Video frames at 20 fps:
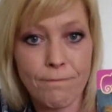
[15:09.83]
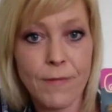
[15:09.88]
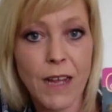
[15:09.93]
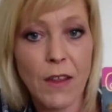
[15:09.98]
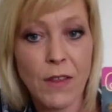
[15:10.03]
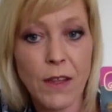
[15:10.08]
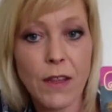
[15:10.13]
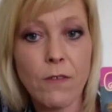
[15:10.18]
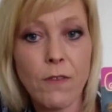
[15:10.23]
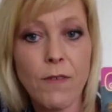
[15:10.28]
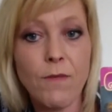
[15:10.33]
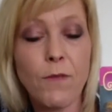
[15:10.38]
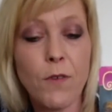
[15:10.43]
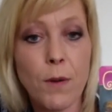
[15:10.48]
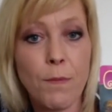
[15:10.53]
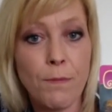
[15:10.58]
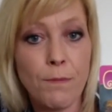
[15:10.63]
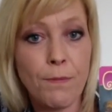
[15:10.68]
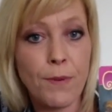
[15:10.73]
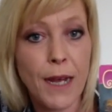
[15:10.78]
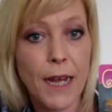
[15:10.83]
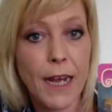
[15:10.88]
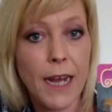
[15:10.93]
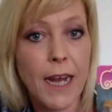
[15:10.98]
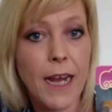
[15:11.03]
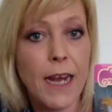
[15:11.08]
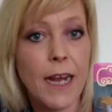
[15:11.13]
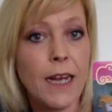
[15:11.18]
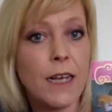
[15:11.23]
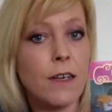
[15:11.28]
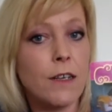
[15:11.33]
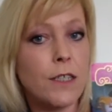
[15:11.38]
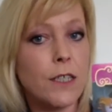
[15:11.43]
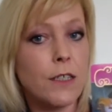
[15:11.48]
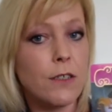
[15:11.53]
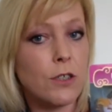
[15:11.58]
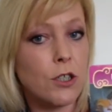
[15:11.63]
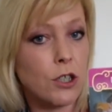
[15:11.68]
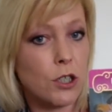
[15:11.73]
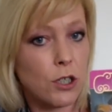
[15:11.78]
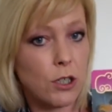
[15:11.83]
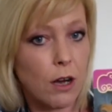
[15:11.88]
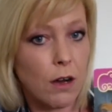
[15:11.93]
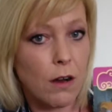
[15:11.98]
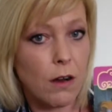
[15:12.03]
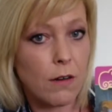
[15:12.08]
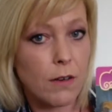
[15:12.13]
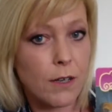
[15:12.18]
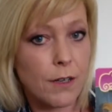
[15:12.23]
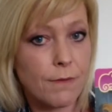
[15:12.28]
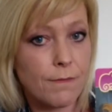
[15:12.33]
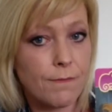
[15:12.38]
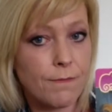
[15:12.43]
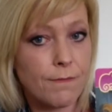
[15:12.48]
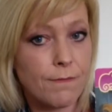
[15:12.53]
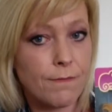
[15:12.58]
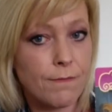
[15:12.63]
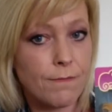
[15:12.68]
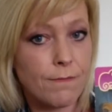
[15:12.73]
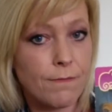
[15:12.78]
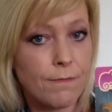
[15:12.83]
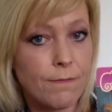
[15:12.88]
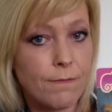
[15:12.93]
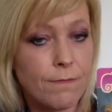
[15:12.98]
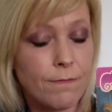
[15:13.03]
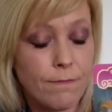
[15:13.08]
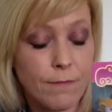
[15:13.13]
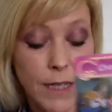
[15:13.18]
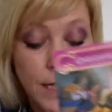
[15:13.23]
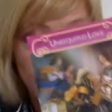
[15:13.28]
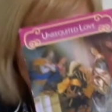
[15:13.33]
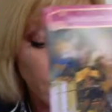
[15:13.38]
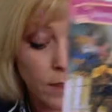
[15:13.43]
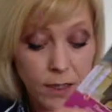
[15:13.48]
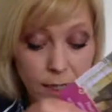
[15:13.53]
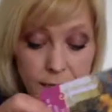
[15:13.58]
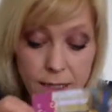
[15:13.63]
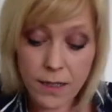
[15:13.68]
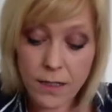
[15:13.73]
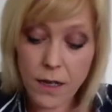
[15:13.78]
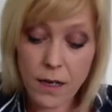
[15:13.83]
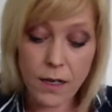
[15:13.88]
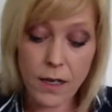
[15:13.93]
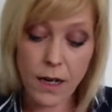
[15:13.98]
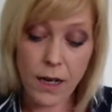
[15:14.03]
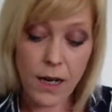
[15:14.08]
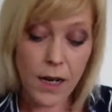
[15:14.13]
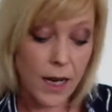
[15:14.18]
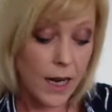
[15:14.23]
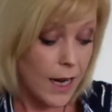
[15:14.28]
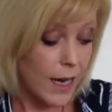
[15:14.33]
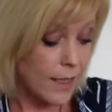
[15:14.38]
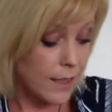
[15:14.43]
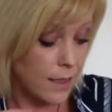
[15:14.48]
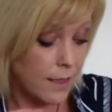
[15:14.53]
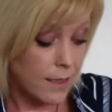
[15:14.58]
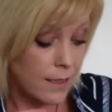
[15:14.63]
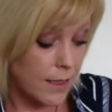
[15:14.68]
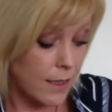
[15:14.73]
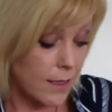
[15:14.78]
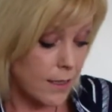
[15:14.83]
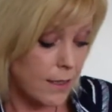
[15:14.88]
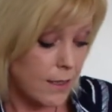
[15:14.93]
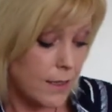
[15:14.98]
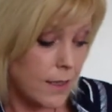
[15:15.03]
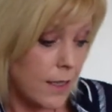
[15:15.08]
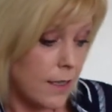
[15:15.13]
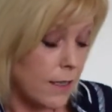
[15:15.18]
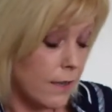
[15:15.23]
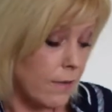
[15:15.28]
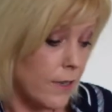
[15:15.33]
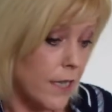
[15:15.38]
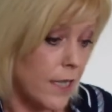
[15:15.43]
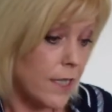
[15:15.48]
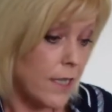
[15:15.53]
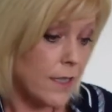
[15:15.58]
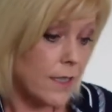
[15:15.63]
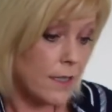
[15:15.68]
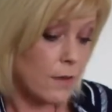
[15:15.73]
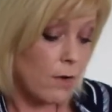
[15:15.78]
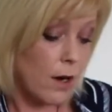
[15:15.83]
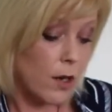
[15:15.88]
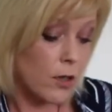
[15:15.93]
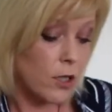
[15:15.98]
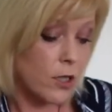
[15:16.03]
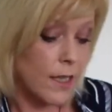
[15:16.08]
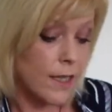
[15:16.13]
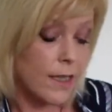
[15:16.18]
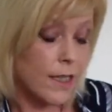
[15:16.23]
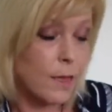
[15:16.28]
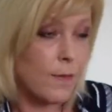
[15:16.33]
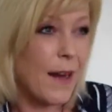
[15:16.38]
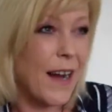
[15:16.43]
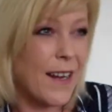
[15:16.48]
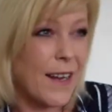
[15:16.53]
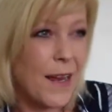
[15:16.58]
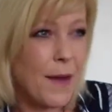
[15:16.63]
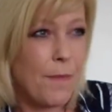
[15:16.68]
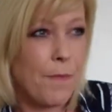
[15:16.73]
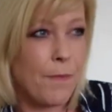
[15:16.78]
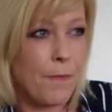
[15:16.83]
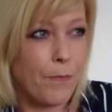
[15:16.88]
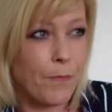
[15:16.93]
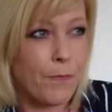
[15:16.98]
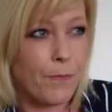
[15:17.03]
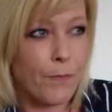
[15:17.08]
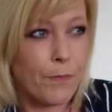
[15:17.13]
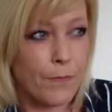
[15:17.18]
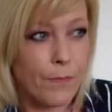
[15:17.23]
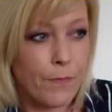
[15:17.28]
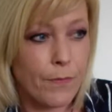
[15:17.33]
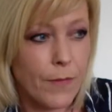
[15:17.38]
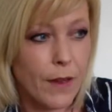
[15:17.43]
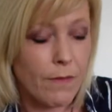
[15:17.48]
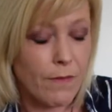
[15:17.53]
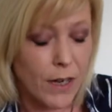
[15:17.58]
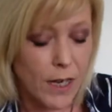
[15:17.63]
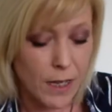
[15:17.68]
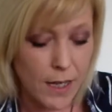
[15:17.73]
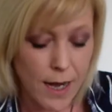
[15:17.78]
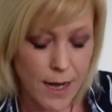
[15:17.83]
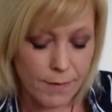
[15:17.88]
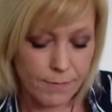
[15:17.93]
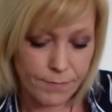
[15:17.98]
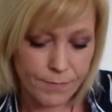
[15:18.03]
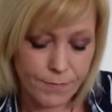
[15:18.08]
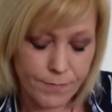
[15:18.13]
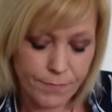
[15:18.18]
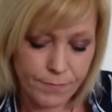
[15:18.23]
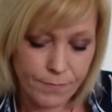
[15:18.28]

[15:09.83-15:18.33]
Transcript: I think they're in for a big shock. It's consistent. It's consistent in the readings, the watching, the spying. Feel it?